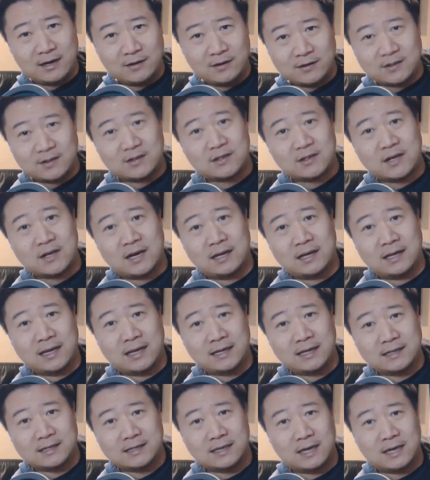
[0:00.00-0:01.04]
This is not like
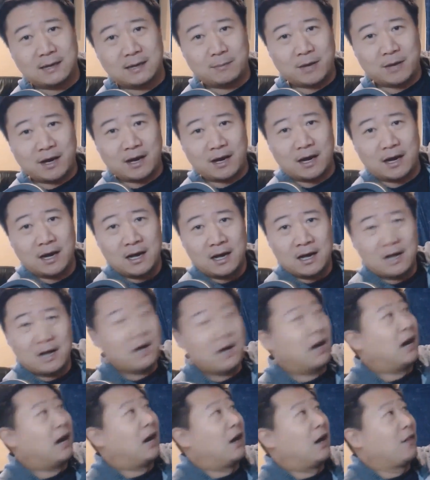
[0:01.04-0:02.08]
some
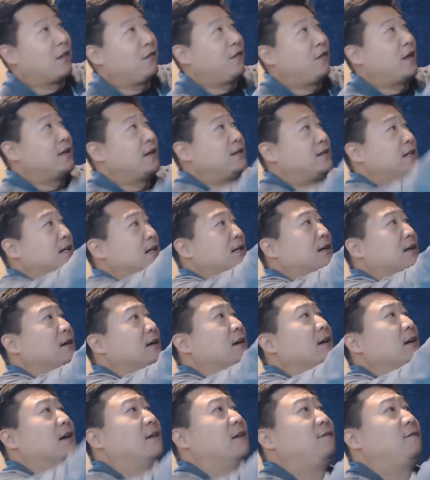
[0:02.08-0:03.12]
authentic,
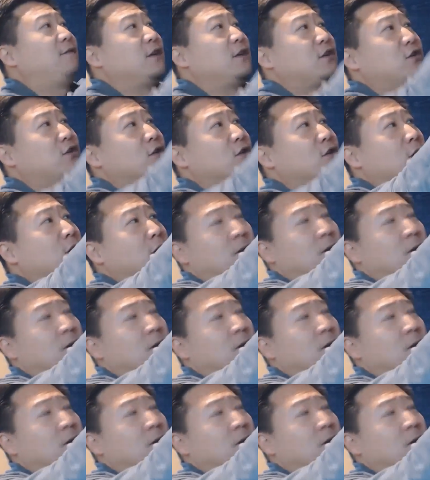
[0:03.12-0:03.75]
official